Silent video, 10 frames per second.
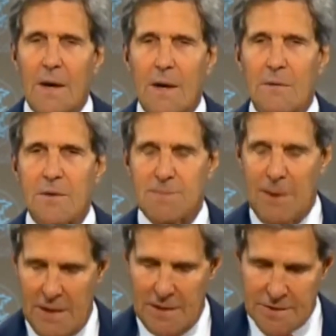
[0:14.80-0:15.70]
our
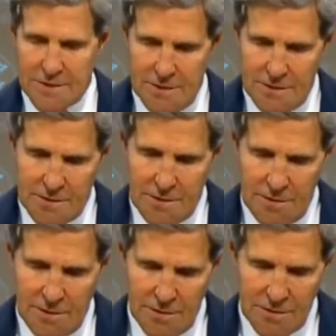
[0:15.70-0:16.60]
response uh,
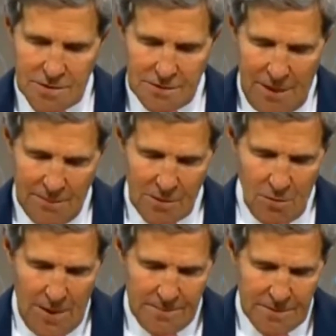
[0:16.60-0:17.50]
to the use of
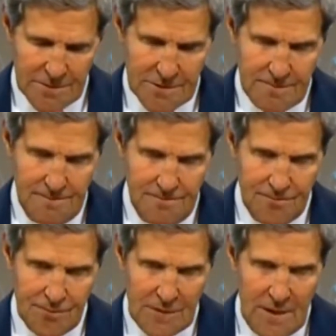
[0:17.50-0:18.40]
chemical weapons.
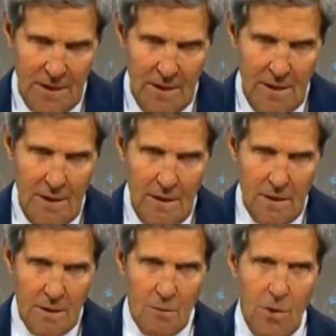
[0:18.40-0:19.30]

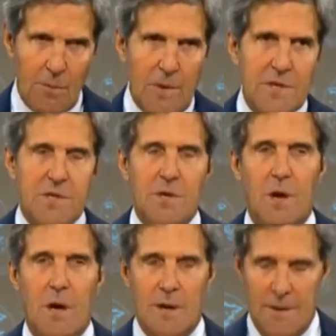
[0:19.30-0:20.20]
What we
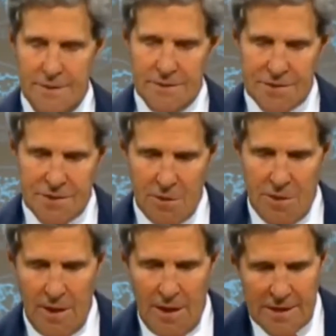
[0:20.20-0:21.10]
saw in
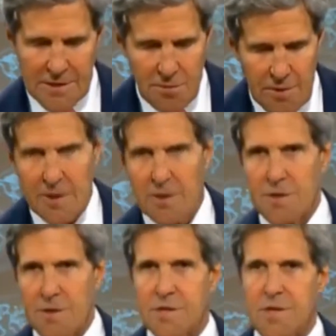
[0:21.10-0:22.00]
Syria last week
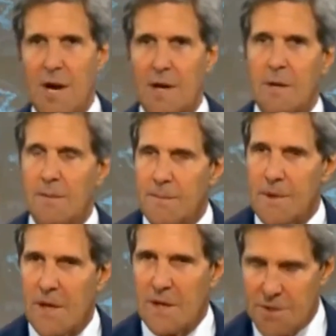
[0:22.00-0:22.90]
should shock
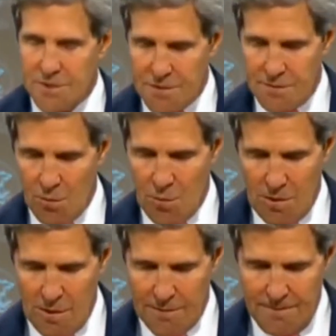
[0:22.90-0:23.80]
the conscience of the
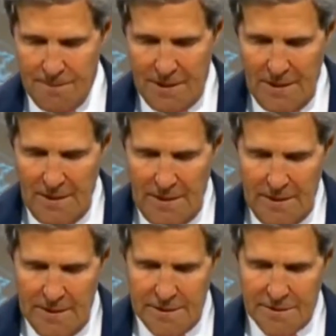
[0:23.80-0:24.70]
world.
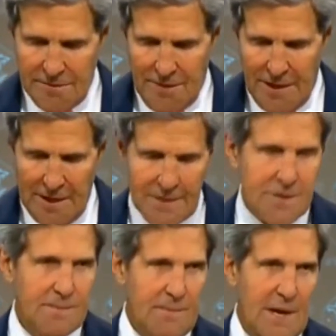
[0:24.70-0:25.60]
It
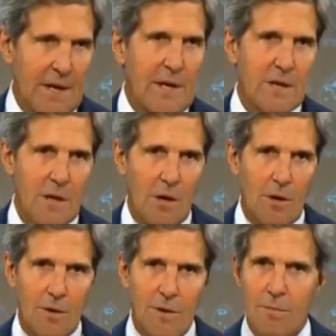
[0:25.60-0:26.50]
defies any
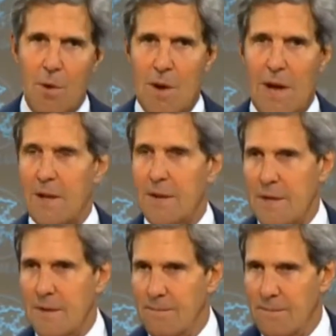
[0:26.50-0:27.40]
code of
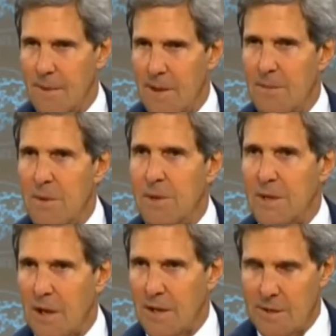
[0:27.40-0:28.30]
morality. Let me be
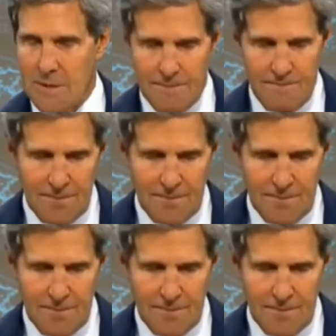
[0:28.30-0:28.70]
clear.